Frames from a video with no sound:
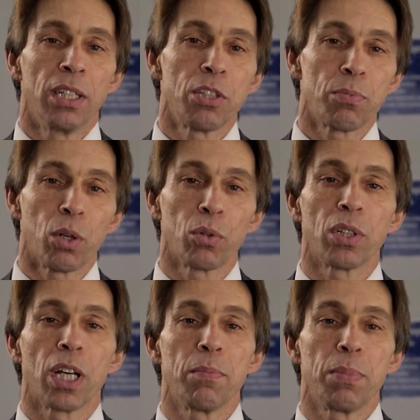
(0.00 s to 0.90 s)
This
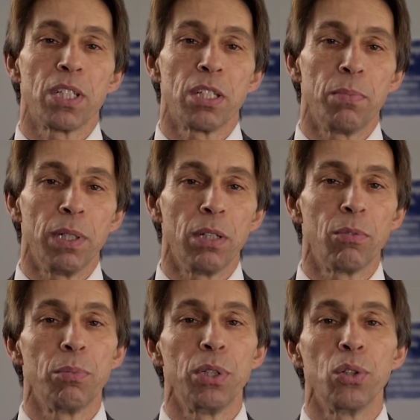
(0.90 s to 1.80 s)
prototype PCB
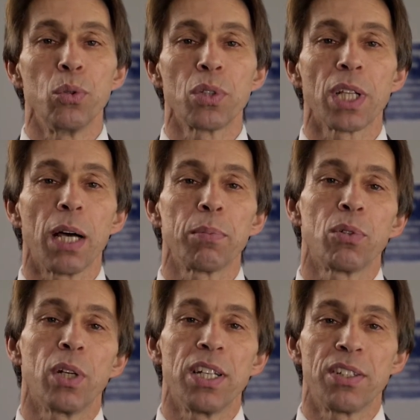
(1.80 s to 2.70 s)
will be used up
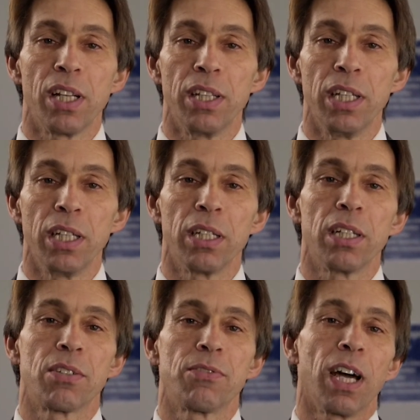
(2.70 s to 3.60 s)
to ASIL D in
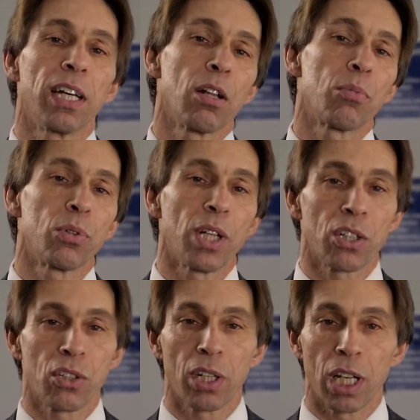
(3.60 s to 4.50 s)
its final
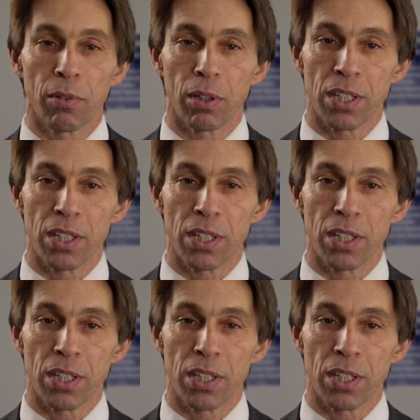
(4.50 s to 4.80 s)
production level